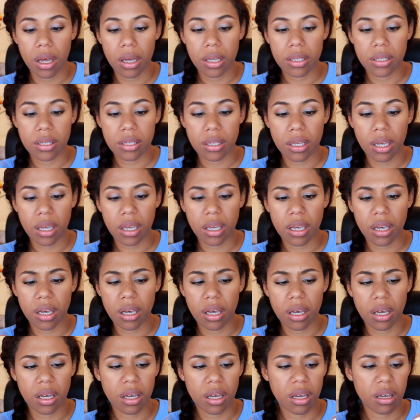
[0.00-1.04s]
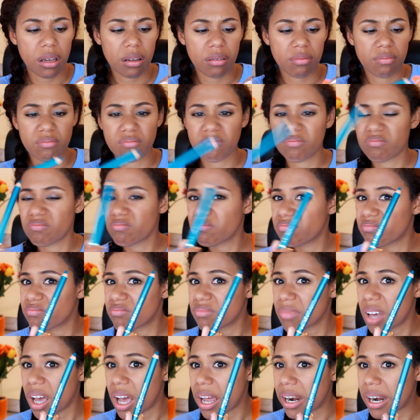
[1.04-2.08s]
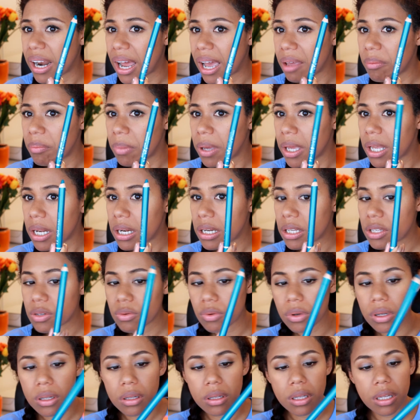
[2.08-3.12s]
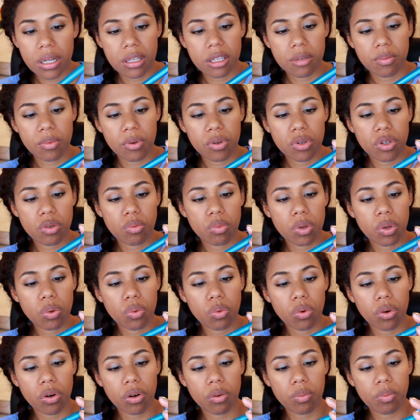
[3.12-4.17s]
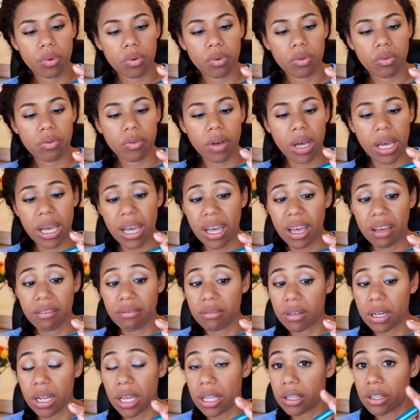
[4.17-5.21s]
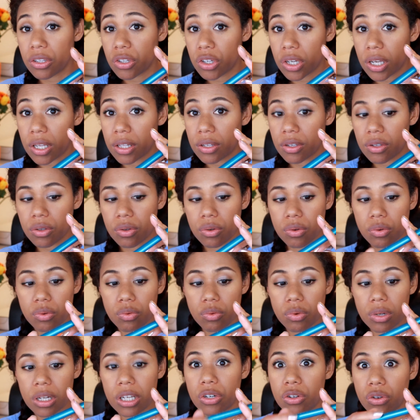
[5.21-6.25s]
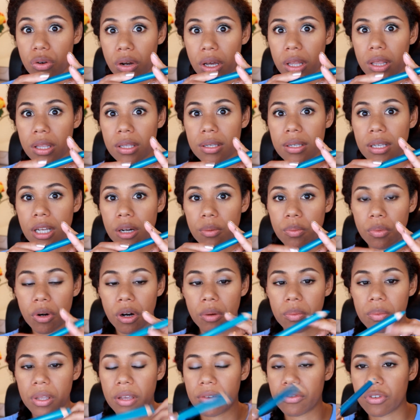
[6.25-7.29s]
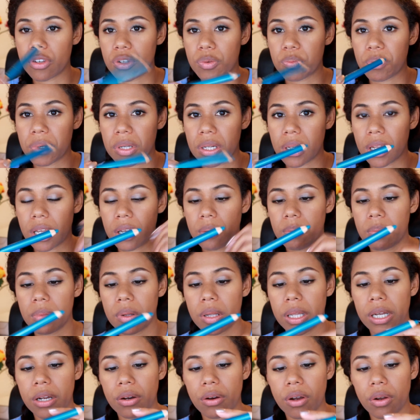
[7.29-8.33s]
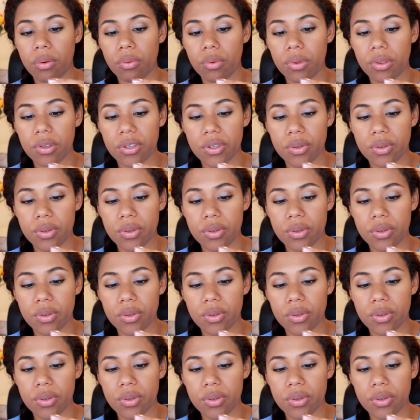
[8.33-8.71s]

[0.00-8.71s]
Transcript: it's like an eye pen as well, and it's supposed to be waterproof. I haven't had the chance to really try this out properly. I've just been like playing around with